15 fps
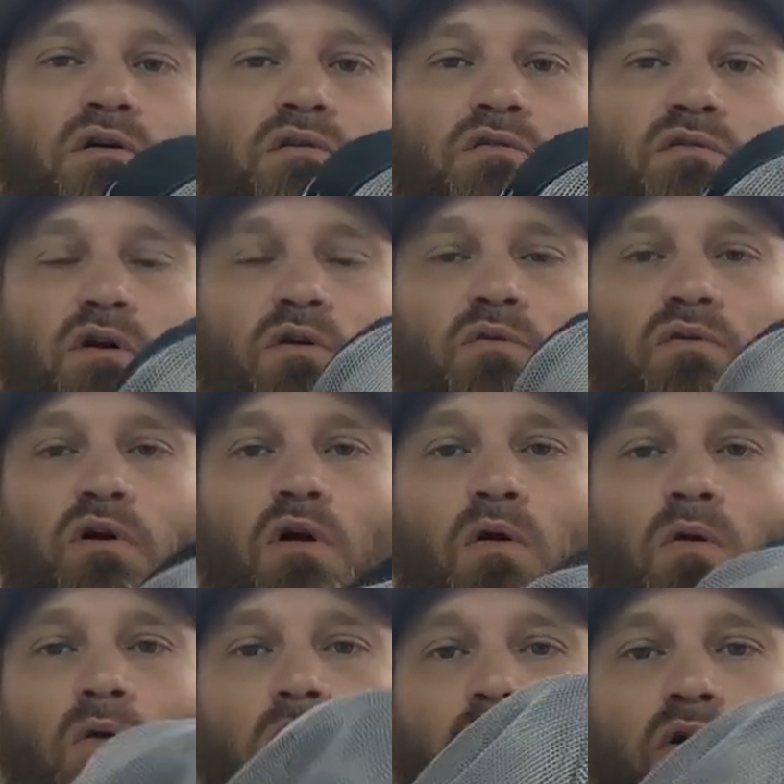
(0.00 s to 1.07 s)
So the
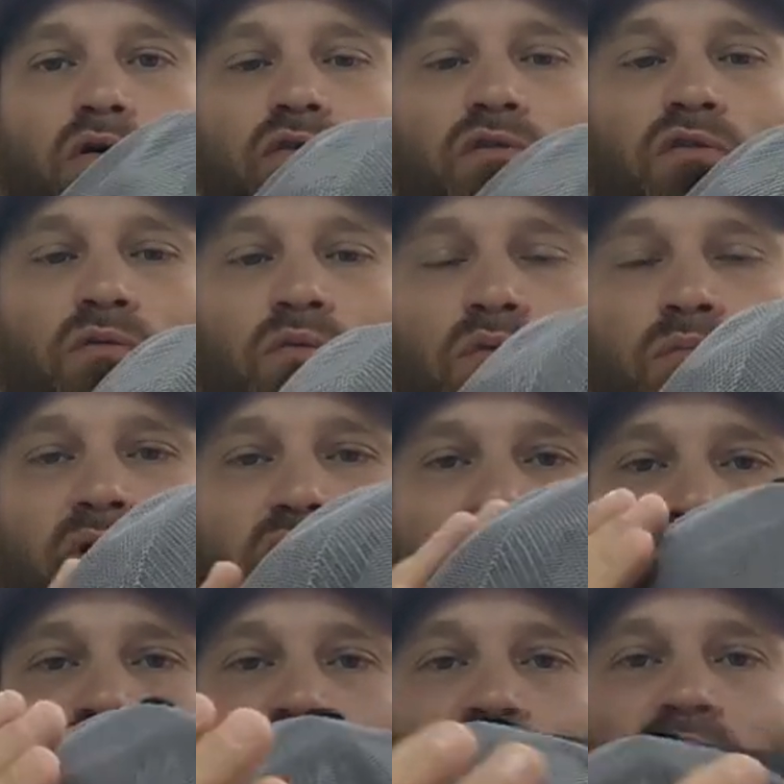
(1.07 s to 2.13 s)
orange would be
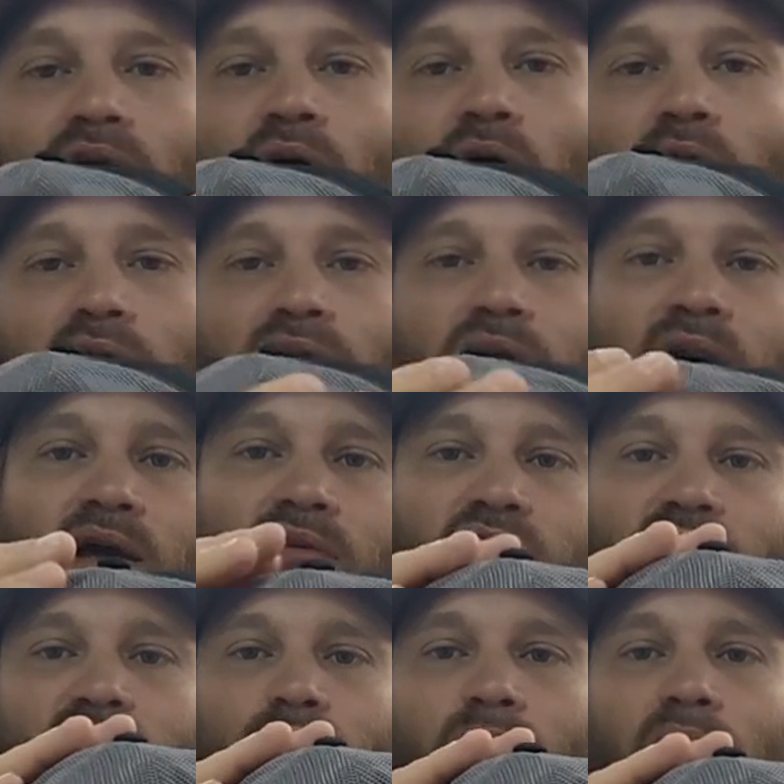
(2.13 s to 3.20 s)
just a solid
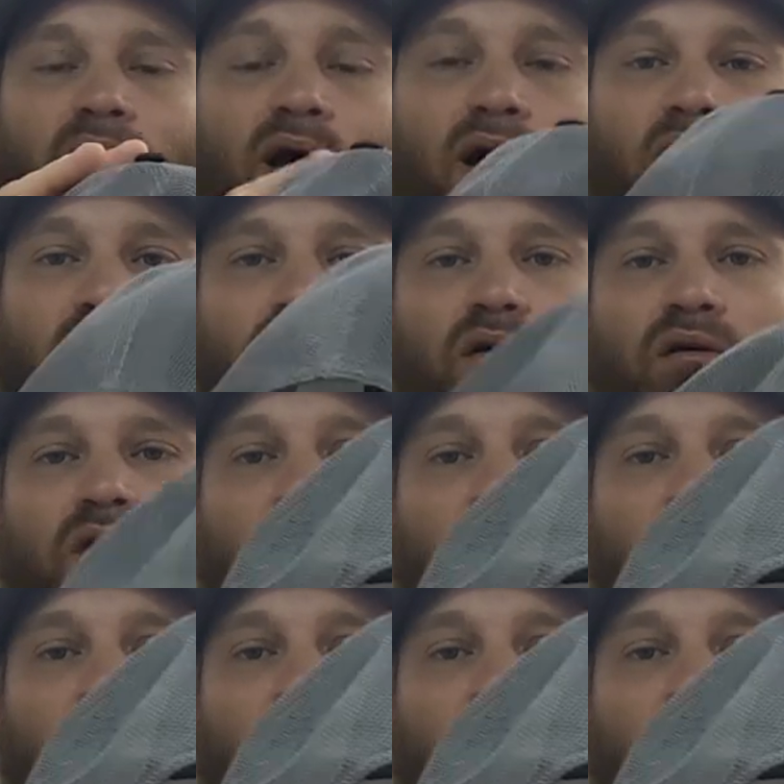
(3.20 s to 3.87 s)
canvas back.